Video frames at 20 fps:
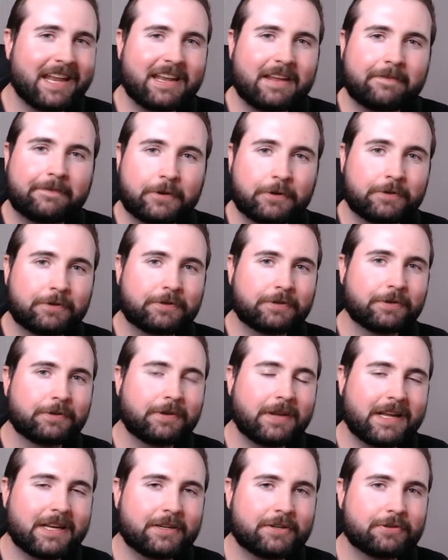And if you
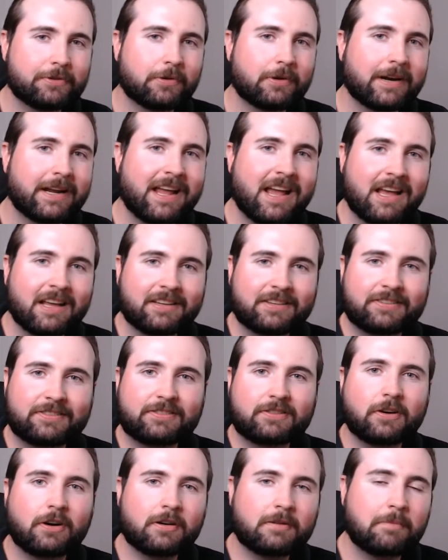do enjoy
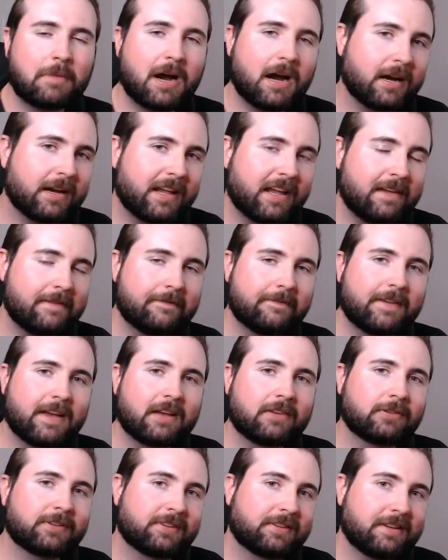stock market
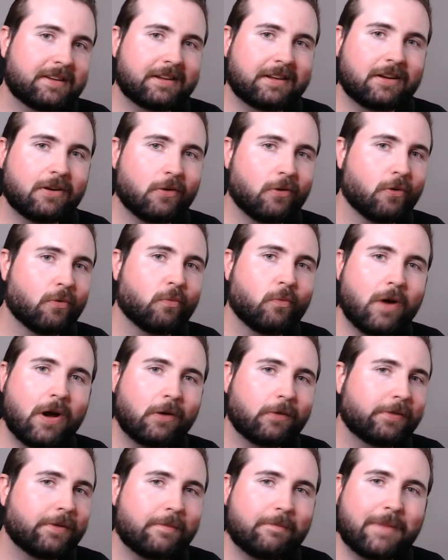investing or
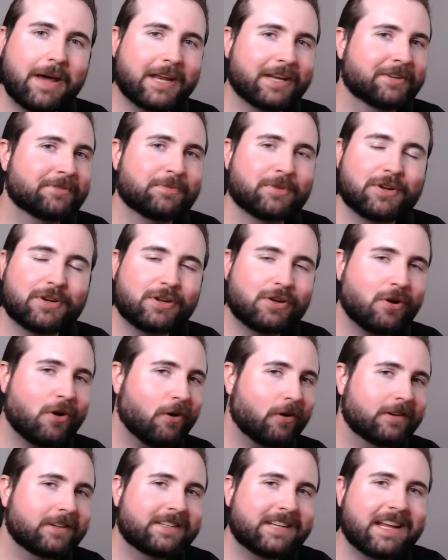wealth
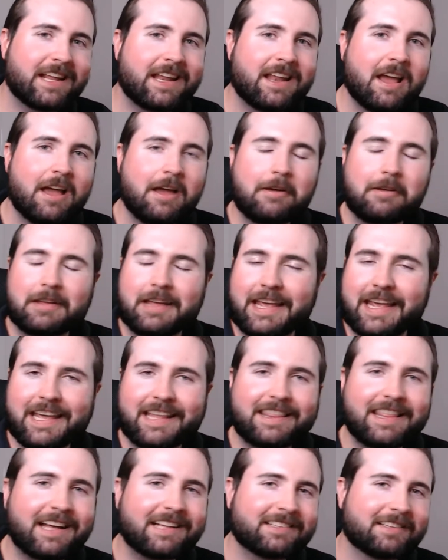management content,
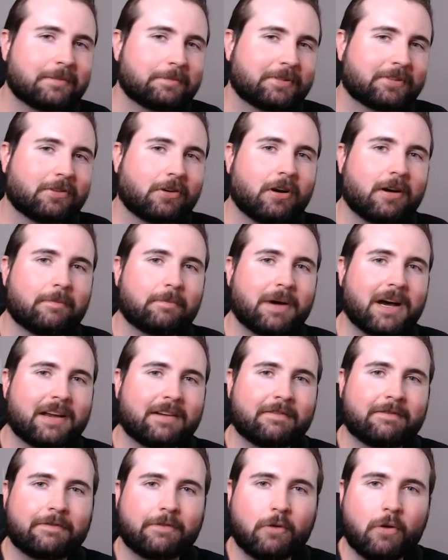hit that subscribe
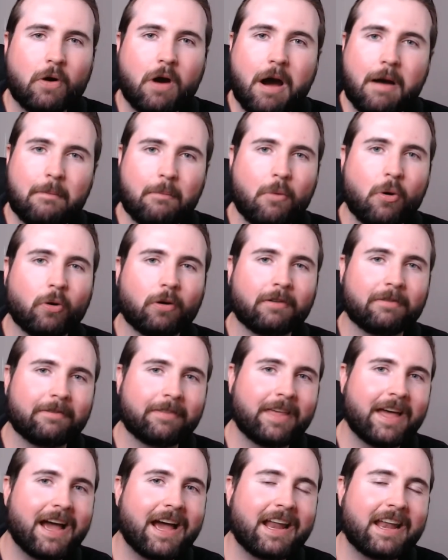button for
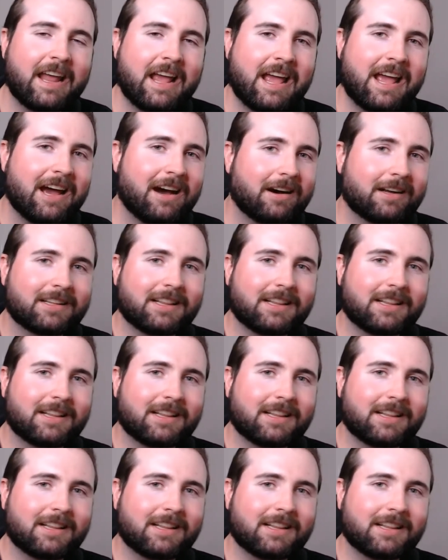more of that.